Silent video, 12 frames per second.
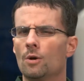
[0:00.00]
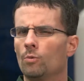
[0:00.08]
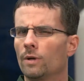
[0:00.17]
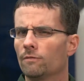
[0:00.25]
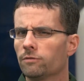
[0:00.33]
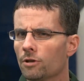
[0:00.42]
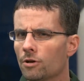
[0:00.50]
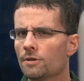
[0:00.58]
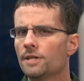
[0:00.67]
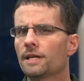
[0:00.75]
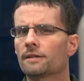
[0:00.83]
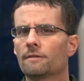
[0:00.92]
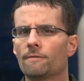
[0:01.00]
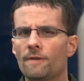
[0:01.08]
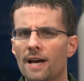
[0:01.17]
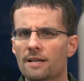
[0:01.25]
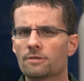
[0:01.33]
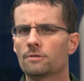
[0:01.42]
We have learned that the
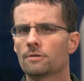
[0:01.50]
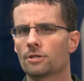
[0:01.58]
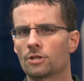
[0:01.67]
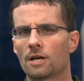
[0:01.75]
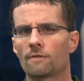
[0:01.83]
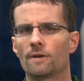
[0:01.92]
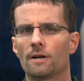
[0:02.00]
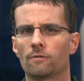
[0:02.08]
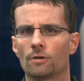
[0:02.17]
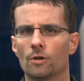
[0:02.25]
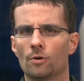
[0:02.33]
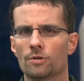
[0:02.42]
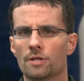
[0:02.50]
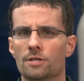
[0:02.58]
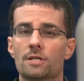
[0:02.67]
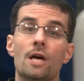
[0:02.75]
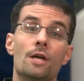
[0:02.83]
faster the check valve closes,